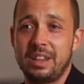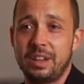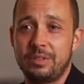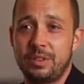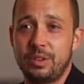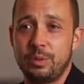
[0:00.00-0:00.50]

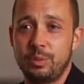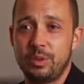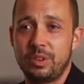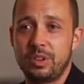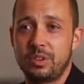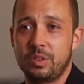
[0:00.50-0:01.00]
left in the
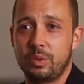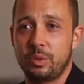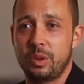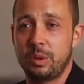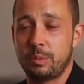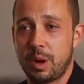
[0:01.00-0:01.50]
music. So
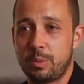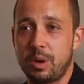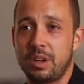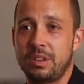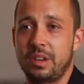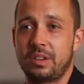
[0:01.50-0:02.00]
in my
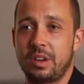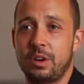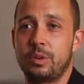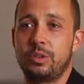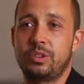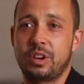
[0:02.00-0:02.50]
process, I
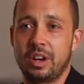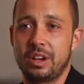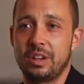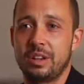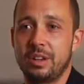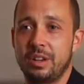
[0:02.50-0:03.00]
always try
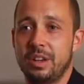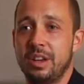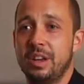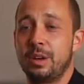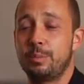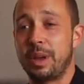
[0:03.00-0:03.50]
to
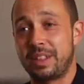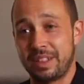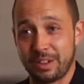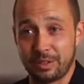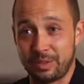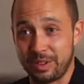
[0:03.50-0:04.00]
make
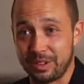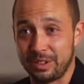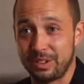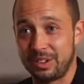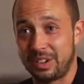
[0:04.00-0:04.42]
things feel a little